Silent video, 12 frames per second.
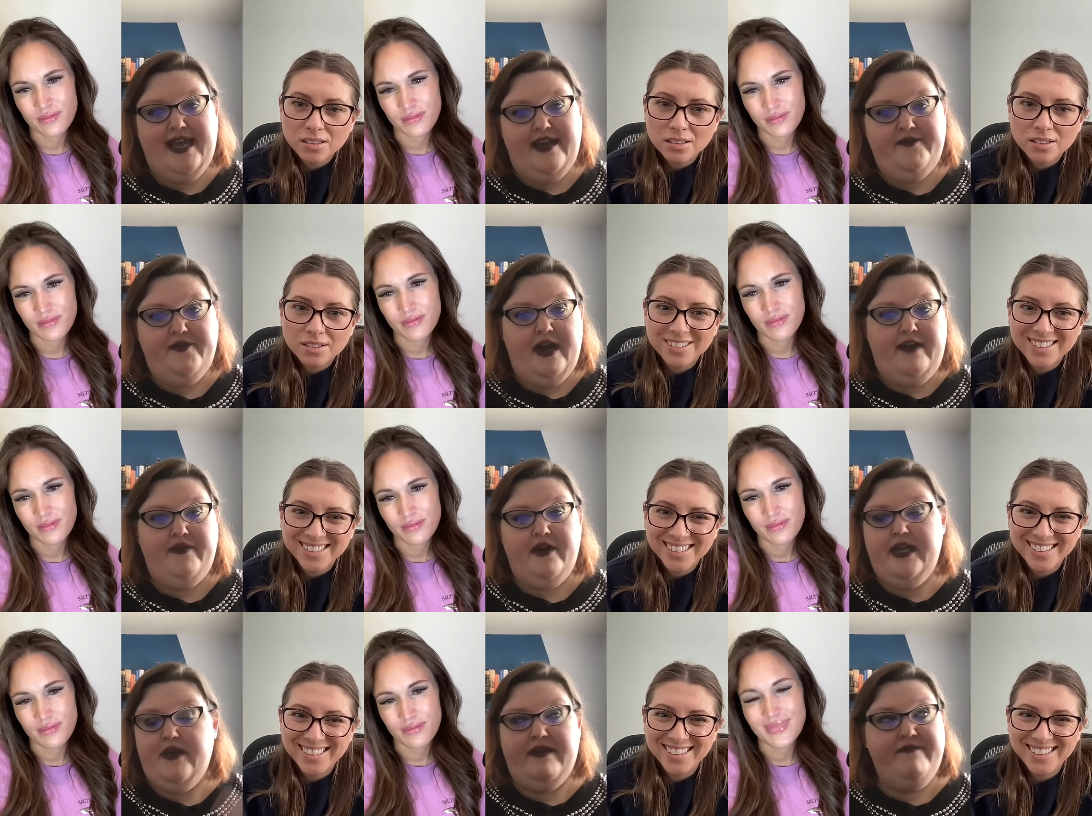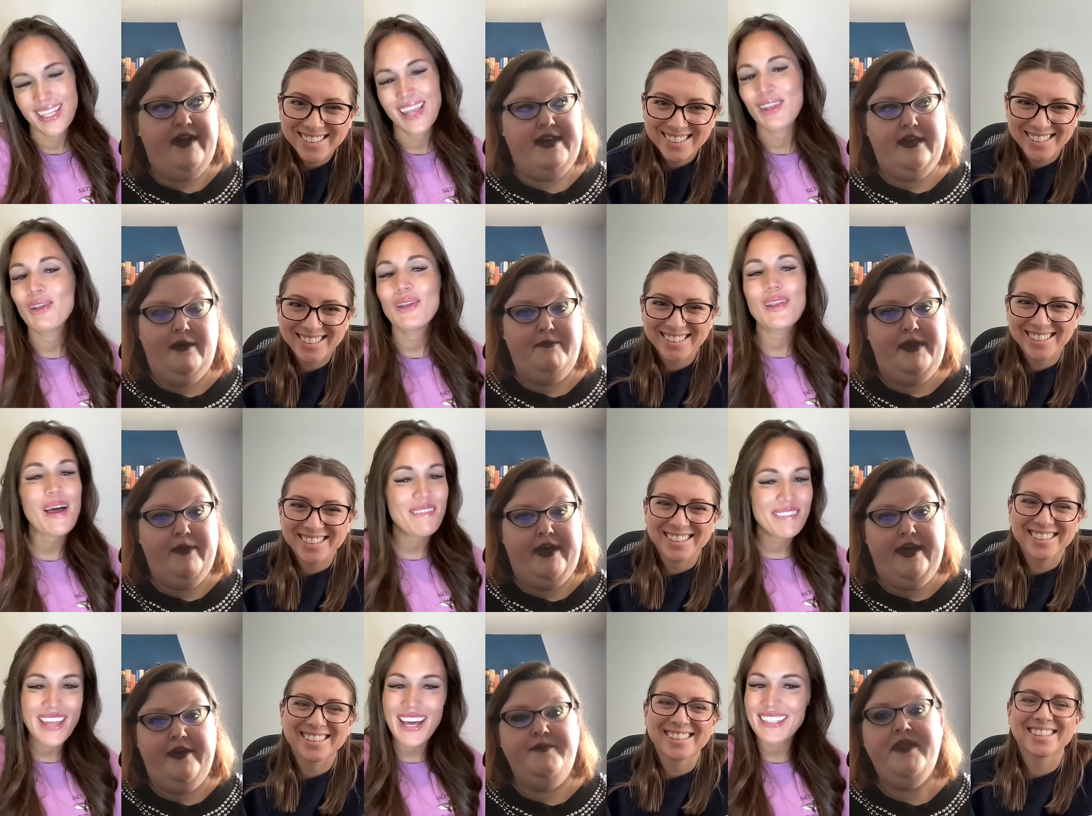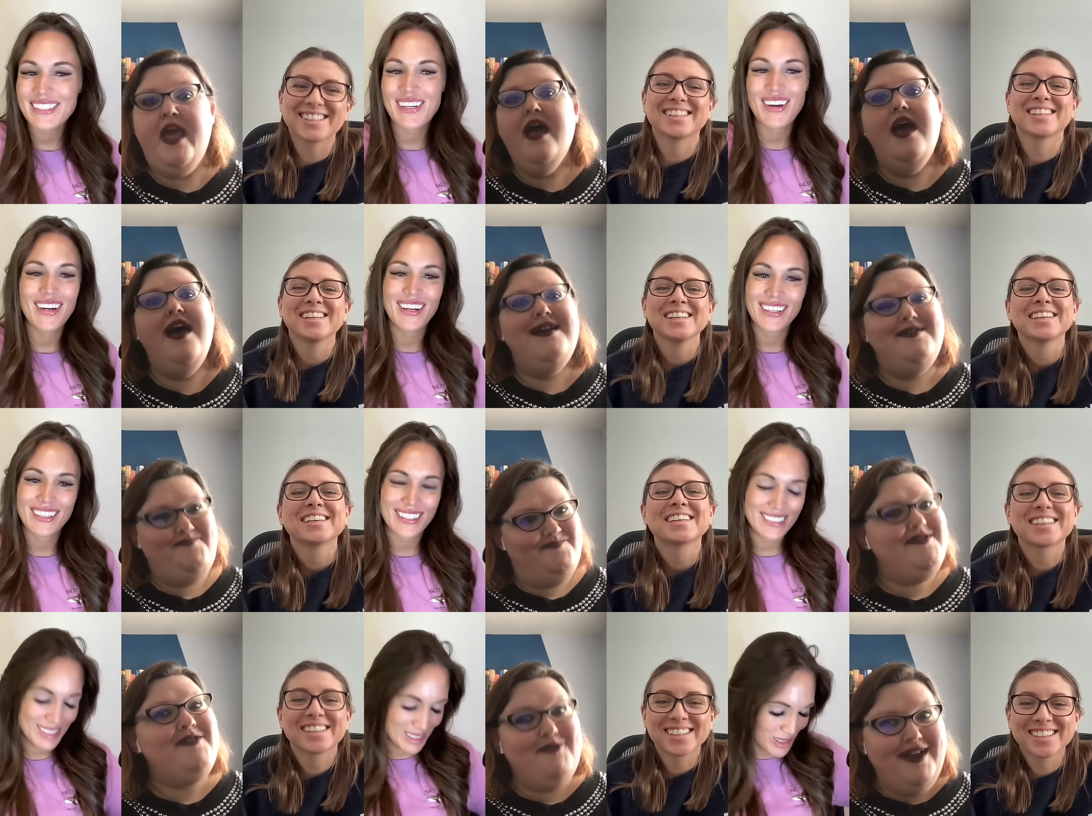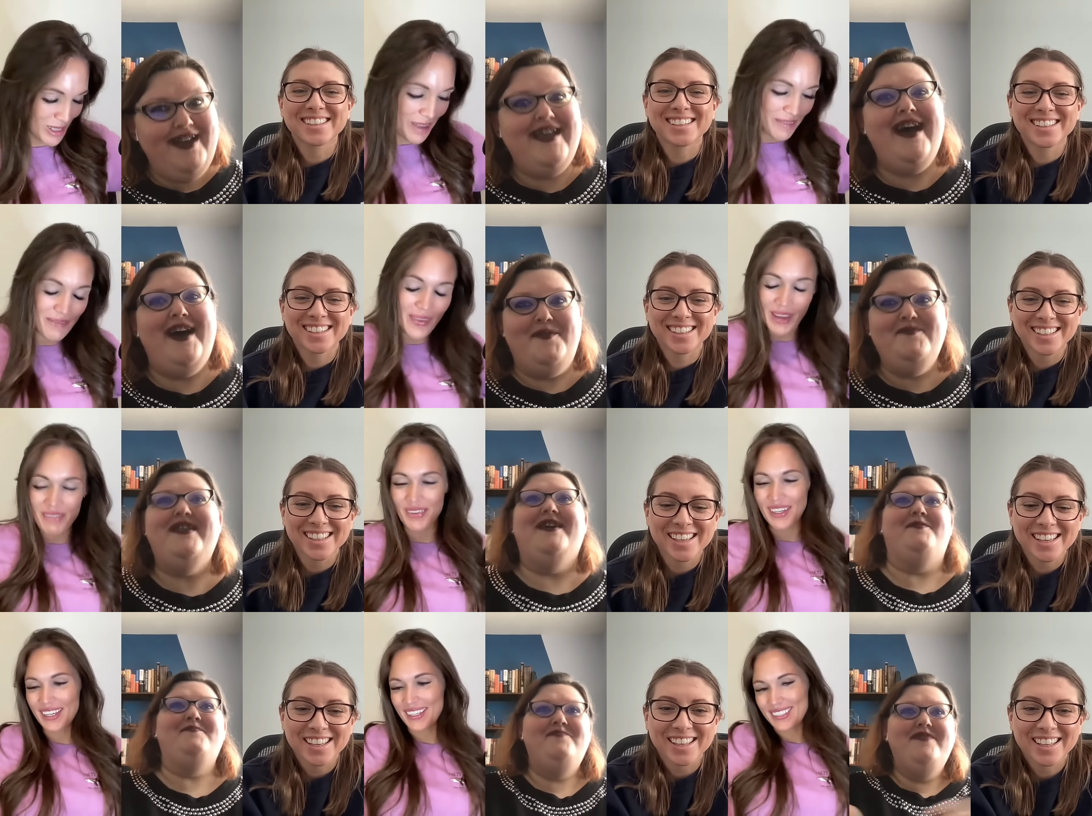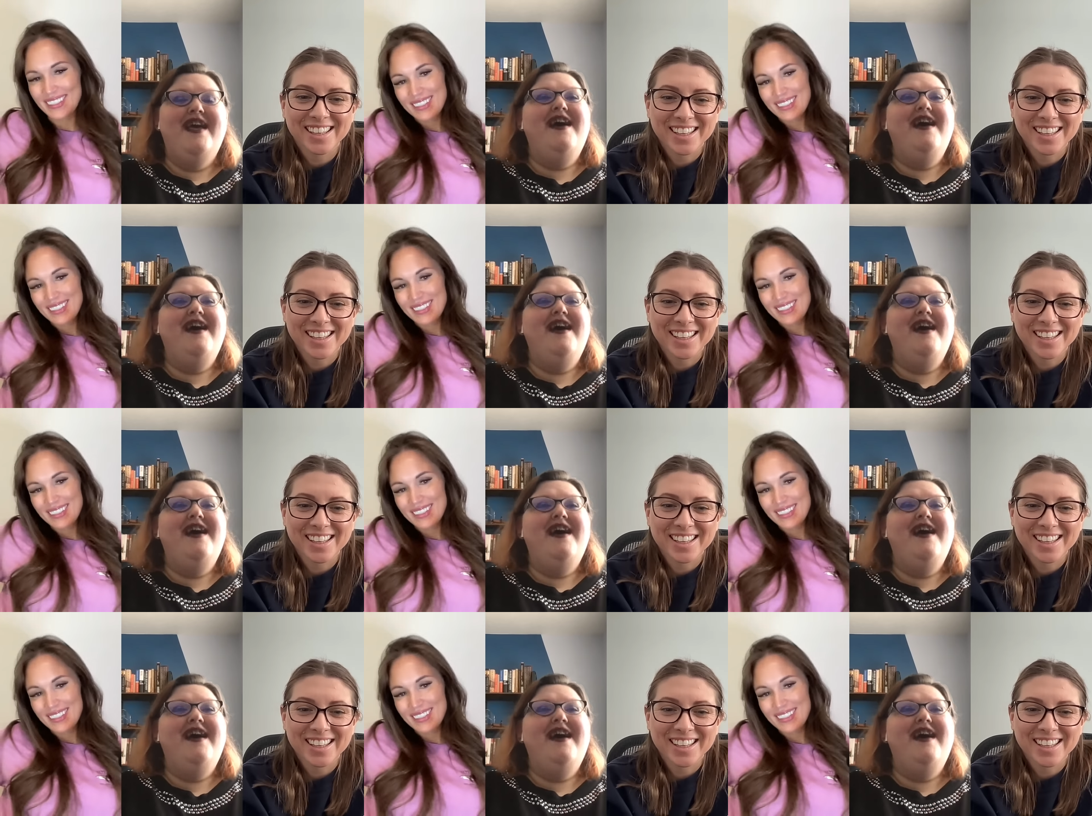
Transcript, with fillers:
Speaker 1: "Stand Forever." You can find it. Love that talk. Right? Yeah, yeah.